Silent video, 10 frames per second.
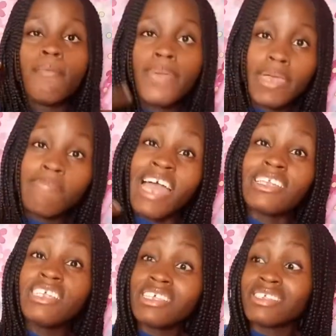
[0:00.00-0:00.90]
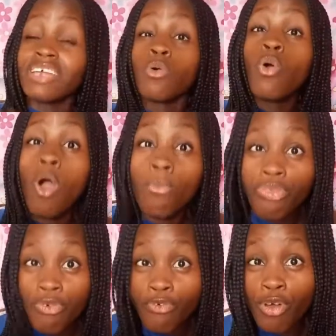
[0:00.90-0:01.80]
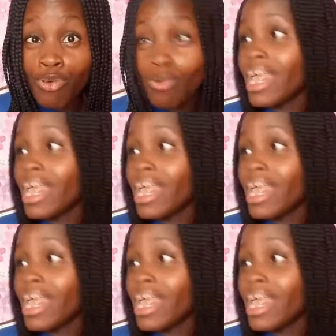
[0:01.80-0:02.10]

babe, I need this thing and it will come through for you.